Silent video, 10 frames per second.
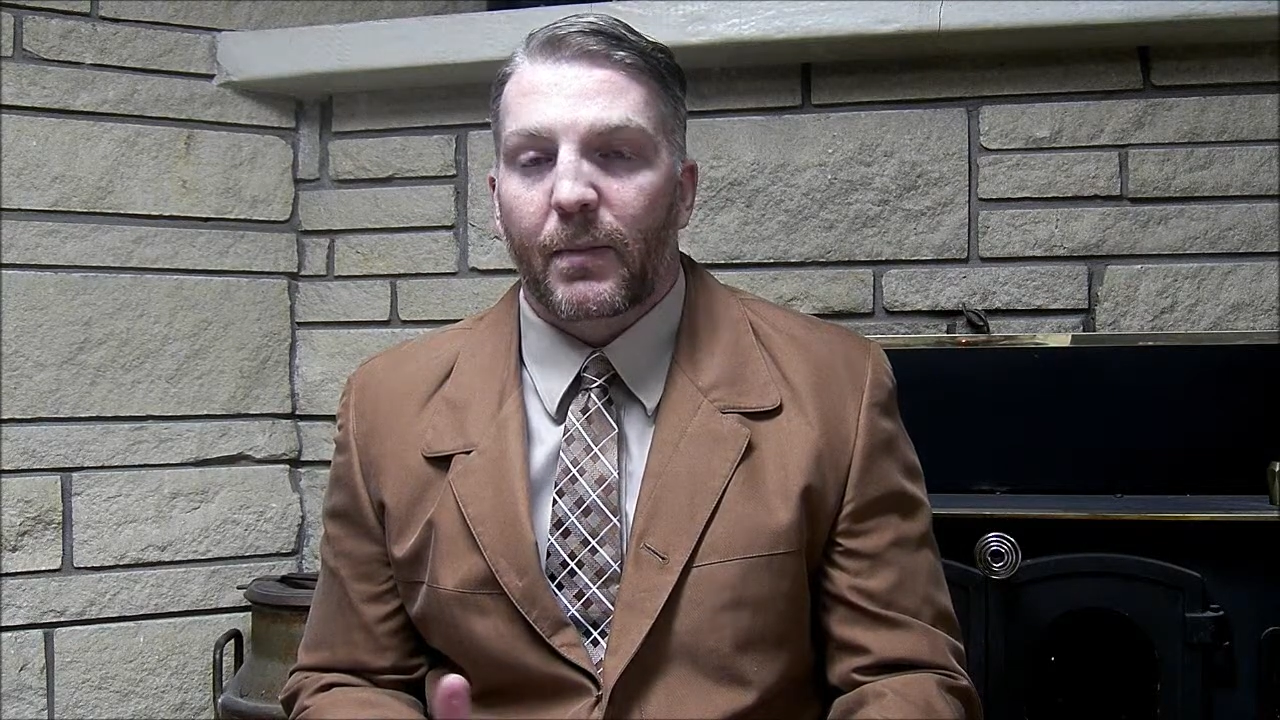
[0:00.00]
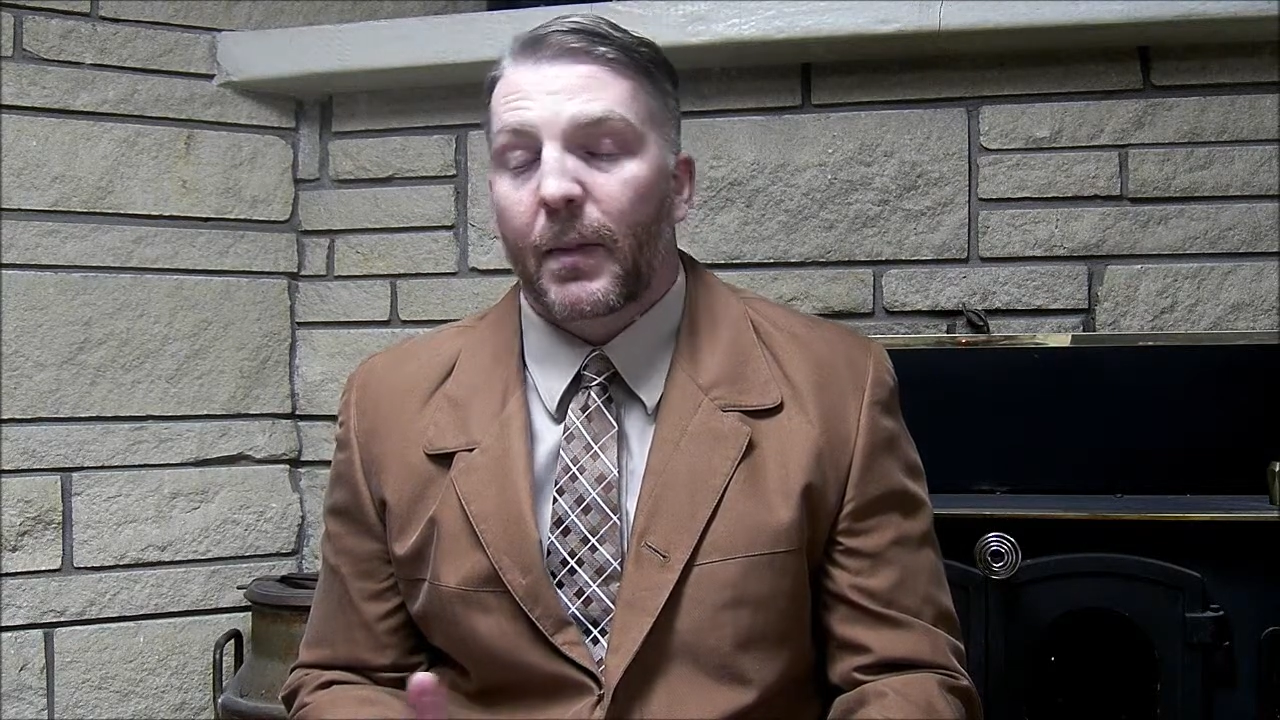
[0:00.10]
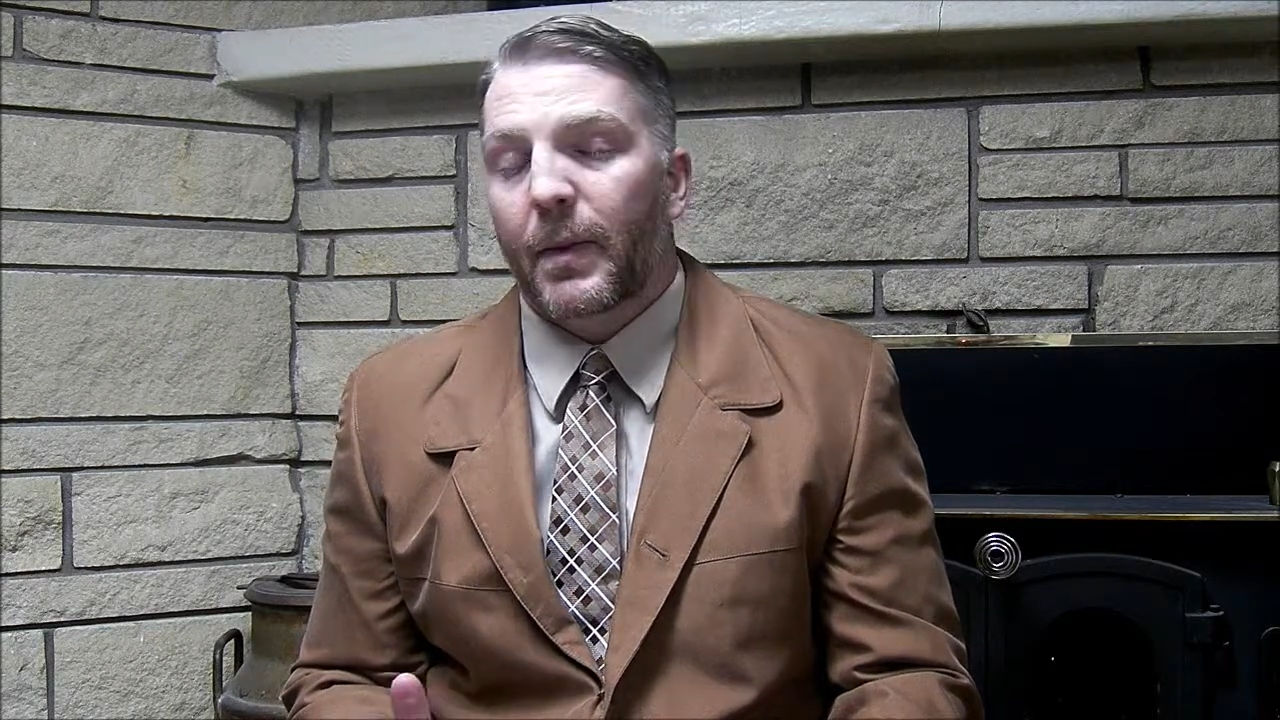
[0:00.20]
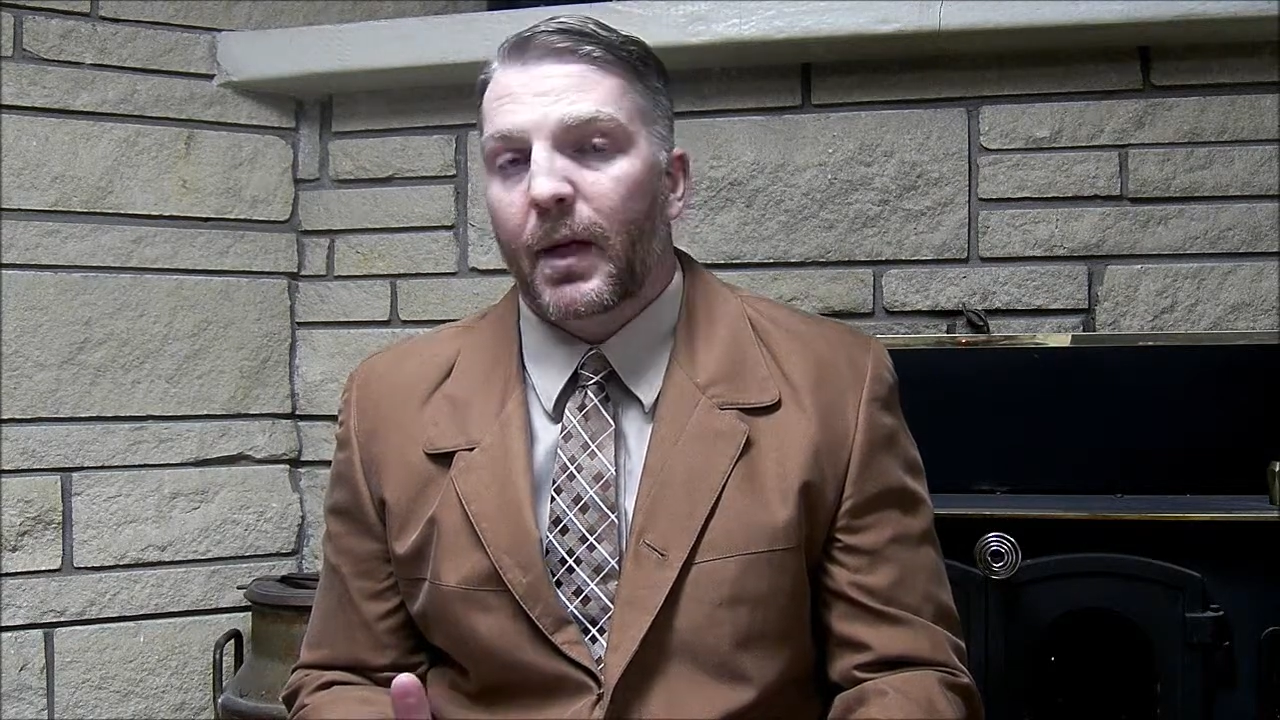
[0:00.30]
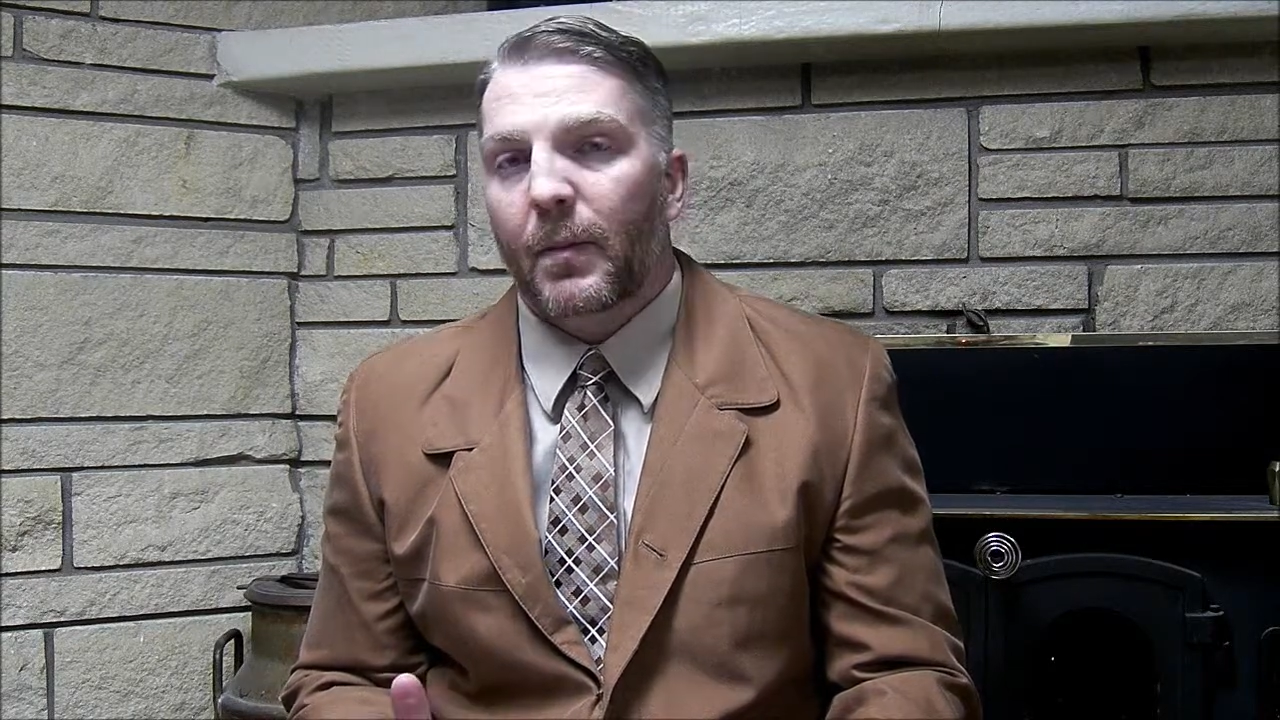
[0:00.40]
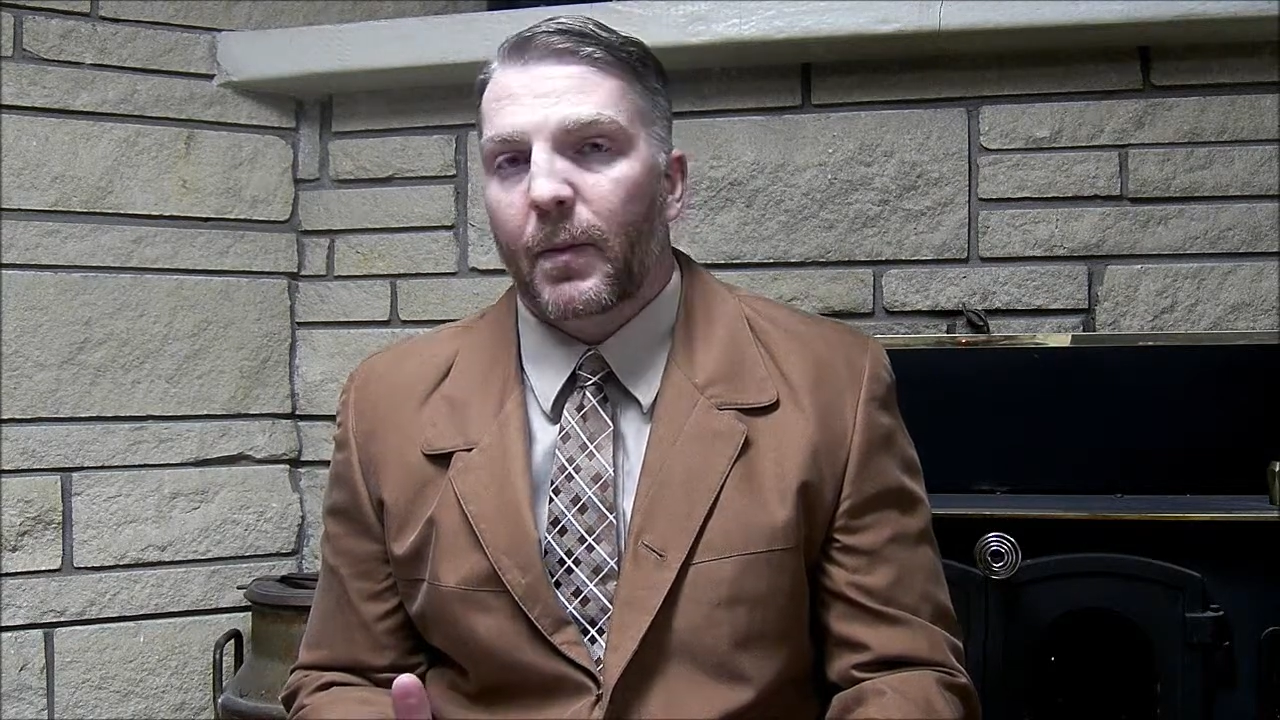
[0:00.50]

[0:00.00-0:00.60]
Maybe they got a